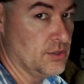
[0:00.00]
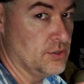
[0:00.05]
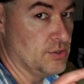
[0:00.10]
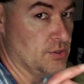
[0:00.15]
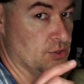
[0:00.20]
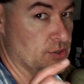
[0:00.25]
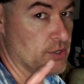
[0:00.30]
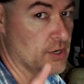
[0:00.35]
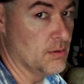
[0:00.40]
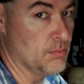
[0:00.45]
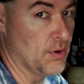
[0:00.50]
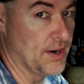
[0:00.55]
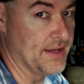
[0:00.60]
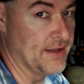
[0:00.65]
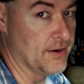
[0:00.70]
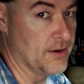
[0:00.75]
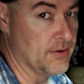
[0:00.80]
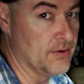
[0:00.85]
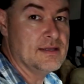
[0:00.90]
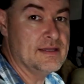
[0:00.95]
No
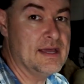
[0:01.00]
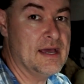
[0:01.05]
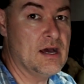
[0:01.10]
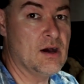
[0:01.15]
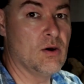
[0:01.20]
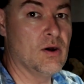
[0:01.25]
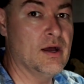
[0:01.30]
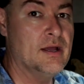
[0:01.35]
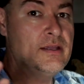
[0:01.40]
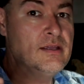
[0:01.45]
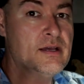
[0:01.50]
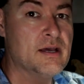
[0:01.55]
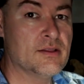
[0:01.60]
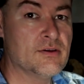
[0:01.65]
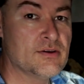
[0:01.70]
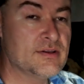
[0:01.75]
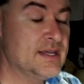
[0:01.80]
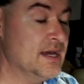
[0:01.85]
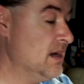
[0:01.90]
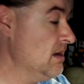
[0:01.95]
bueno. Now,
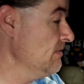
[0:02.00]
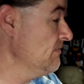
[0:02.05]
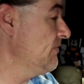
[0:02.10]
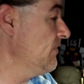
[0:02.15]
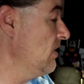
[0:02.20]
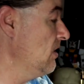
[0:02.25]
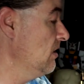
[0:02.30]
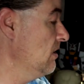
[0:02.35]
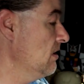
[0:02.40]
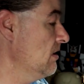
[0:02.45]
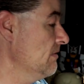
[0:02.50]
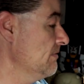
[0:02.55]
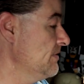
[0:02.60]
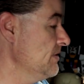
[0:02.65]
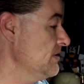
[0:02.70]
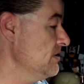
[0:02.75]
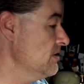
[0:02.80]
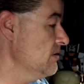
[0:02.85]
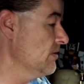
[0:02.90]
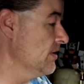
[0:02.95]
another downfall of
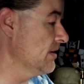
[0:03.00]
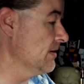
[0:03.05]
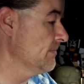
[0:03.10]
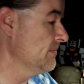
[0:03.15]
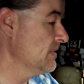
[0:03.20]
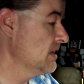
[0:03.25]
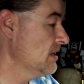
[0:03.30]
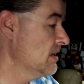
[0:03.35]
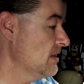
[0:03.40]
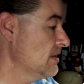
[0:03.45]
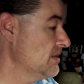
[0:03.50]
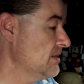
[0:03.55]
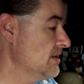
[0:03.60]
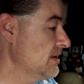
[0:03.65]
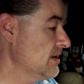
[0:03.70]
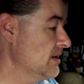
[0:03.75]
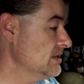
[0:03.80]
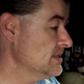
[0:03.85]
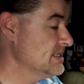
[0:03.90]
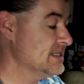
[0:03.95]
the Neewer.
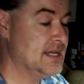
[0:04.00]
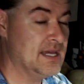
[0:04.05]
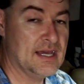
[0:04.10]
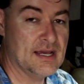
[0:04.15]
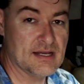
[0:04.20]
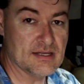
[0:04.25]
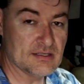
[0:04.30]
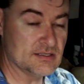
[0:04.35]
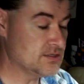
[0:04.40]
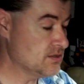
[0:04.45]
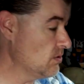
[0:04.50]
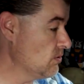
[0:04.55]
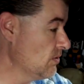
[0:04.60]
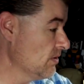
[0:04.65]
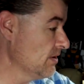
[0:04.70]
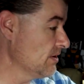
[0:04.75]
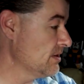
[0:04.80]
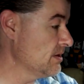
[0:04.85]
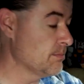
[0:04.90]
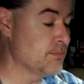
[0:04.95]
The stands
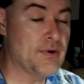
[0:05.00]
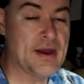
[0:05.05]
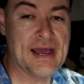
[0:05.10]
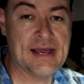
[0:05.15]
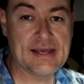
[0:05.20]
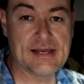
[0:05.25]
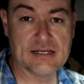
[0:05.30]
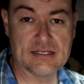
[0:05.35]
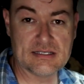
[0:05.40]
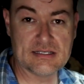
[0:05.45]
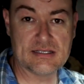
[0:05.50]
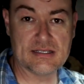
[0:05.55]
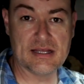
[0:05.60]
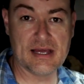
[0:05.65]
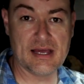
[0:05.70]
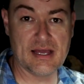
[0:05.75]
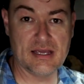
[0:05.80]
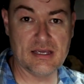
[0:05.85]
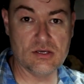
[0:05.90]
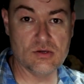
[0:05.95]
or the brackets
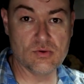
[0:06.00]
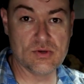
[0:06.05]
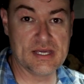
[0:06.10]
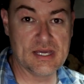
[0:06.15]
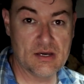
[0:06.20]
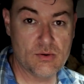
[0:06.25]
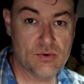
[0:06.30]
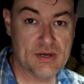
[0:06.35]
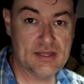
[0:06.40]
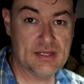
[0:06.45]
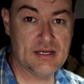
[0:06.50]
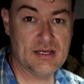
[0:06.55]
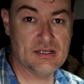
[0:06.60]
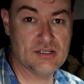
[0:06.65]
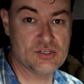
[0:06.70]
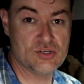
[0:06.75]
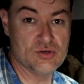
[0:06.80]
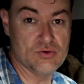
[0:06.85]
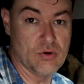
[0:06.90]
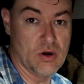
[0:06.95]
that you get with
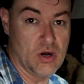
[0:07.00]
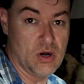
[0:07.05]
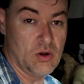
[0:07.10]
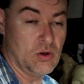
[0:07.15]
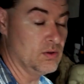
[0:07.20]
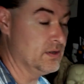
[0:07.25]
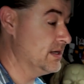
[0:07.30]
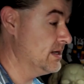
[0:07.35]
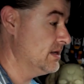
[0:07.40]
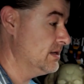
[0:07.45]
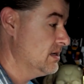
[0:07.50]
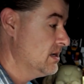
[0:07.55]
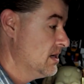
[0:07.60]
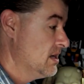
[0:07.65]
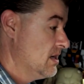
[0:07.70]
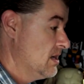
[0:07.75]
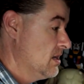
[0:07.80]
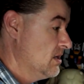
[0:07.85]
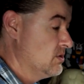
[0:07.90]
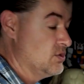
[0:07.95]
it to hold it
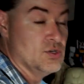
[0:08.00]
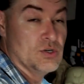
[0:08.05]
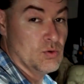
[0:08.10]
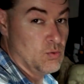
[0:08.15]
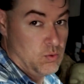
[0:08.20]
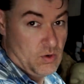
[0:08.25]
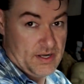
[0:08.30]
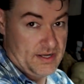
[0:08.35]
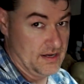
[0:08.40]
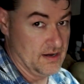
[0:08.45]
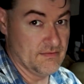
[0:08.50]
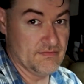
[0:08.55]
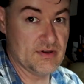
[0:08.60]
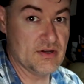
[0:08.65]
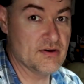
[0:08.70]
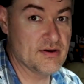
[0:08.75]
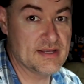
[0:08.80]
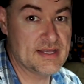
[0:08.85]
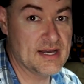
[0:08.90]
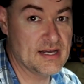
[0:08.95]
to whatever
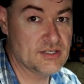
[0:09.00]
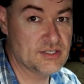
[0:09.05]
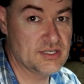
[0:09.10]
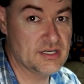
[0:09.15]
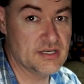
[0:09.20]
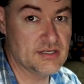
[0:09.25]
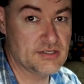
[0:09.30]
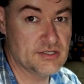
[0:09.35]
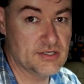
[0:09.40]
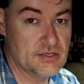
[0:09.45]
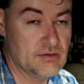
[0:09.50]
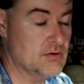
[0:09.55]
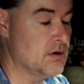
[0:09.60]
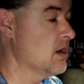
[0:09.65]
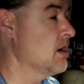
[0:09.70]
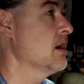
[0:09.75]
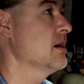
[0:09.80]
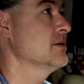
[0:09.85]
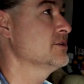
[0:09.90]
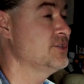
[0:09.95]
you're attaching it to
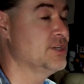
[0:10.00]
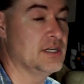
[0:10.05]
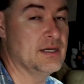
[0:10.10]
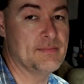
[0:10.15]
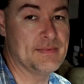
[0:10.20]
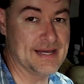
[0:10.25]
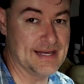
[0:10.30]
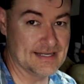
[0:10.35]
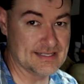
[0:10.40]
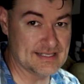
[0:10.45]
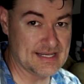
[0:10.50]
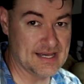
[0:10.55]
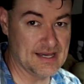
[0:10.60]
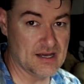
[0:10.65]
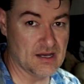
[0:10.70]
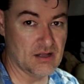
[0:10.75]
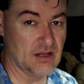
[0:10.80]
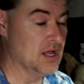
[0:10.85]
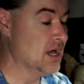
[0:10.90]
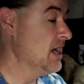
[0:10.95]
are cheap as
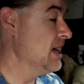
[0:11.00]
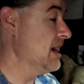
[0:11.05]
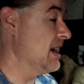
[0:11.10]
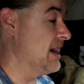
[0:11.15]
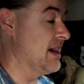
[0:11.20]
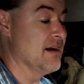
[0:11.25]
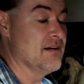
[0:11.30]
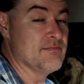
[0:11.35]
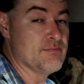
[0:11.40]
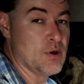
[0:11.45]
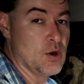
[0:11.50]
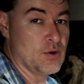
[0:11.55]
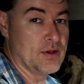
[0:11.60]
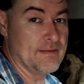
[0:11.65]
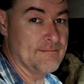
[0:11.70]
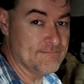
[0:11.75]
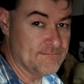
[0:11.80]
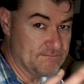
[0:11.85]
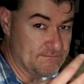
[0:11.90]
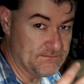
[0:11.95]
hell. I have
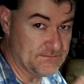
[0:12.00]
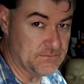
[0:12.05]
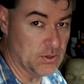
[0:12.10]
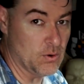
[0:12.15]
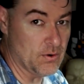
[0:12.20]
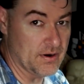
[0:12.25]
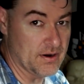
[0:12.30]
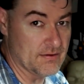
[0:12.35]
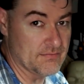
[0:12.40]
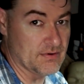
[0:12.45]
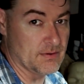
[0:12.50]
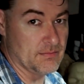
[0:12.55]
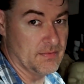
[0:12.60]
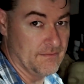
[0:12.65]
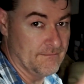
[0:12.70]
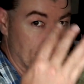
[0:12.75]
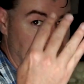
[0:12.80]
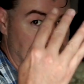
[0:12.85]
broken 4 of them.